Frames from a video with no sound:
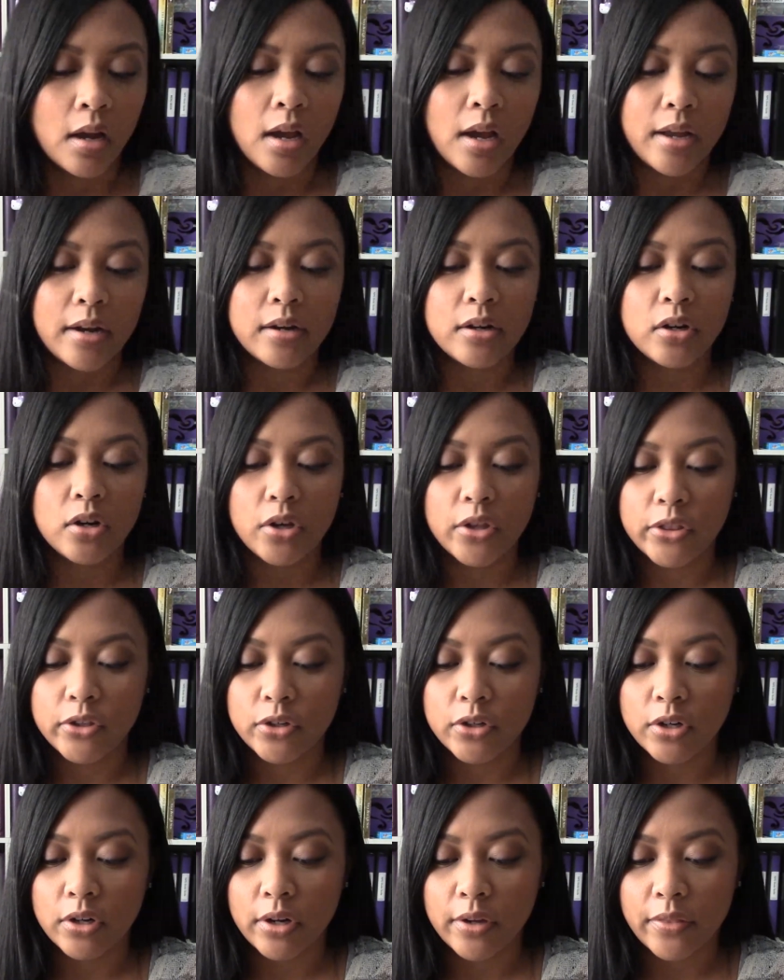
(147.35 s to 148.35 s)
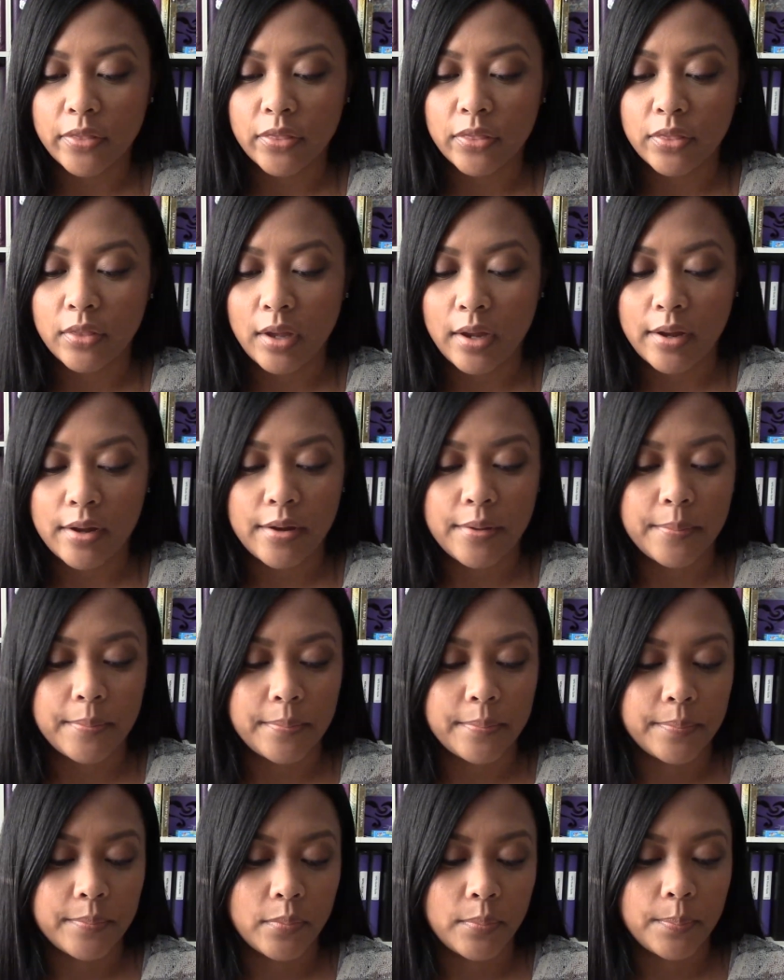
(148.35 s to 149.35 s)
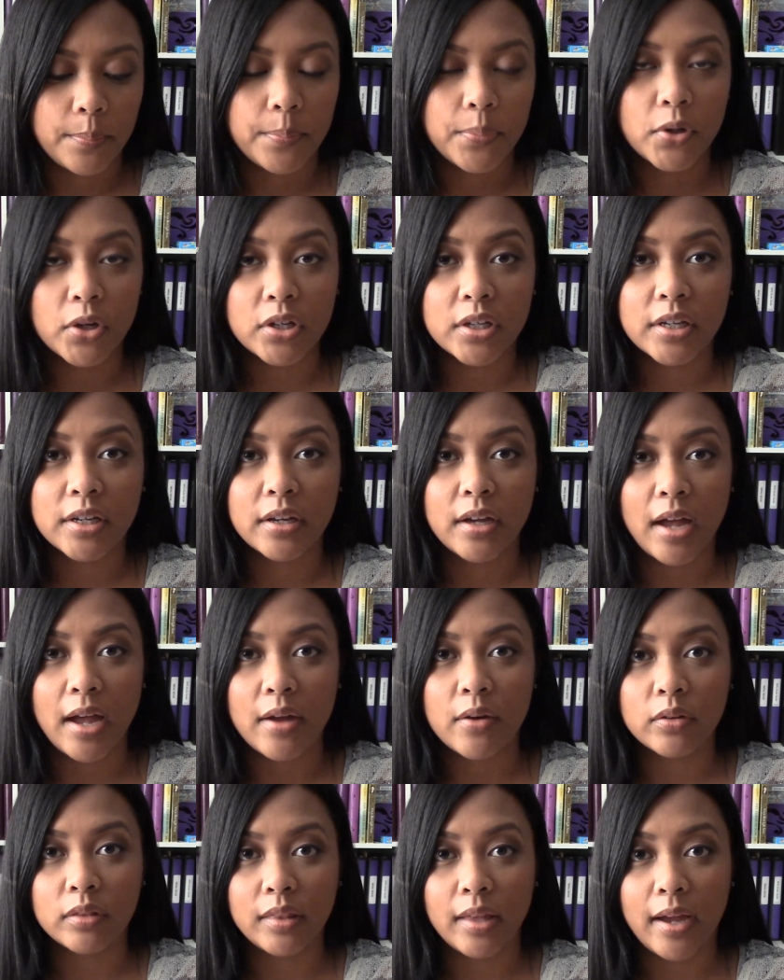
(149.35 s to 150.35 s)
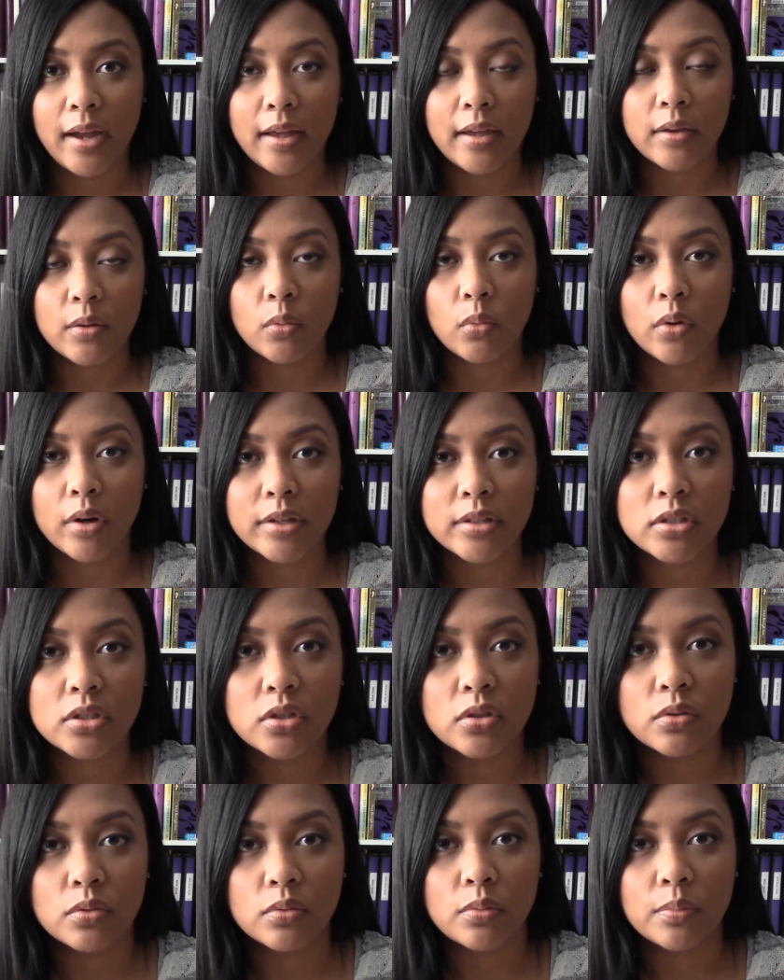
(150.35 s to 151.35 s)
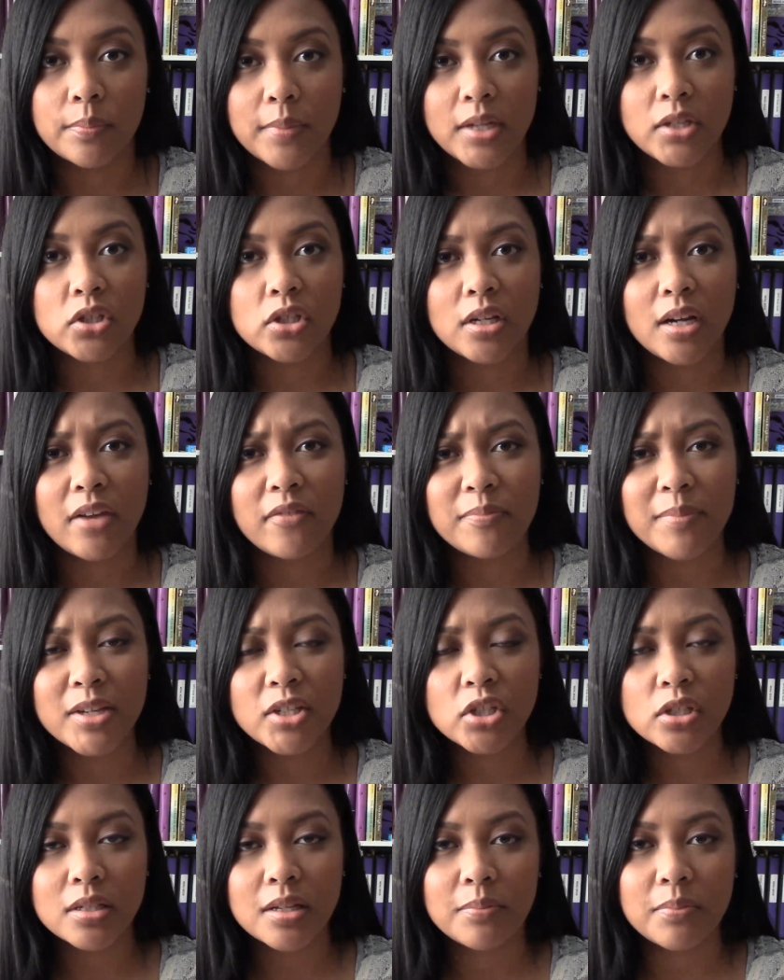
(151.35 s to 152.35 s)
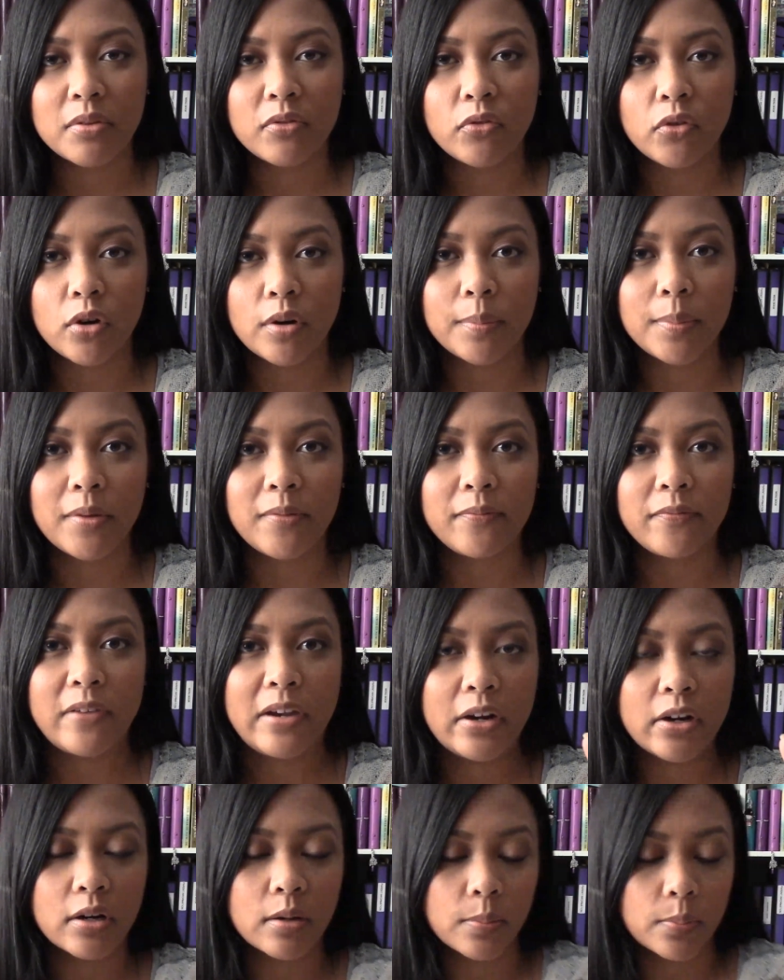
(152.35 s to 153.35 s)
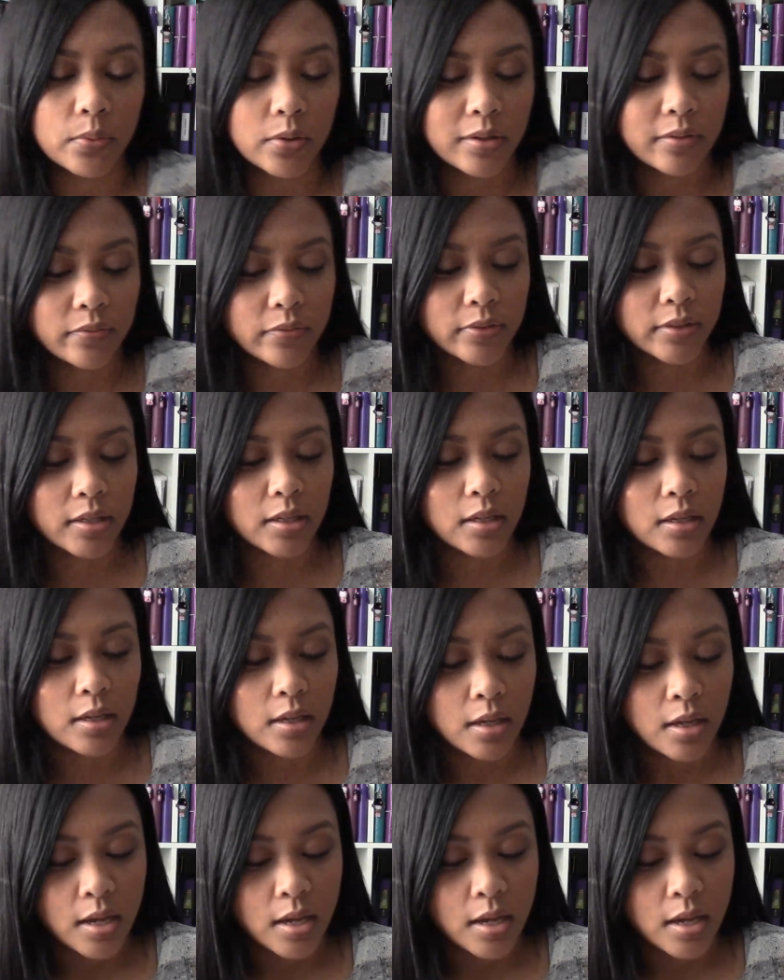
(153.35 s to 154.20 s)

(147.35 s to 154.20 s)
Another book that I want to mention, I've mentioned it before but very briefly,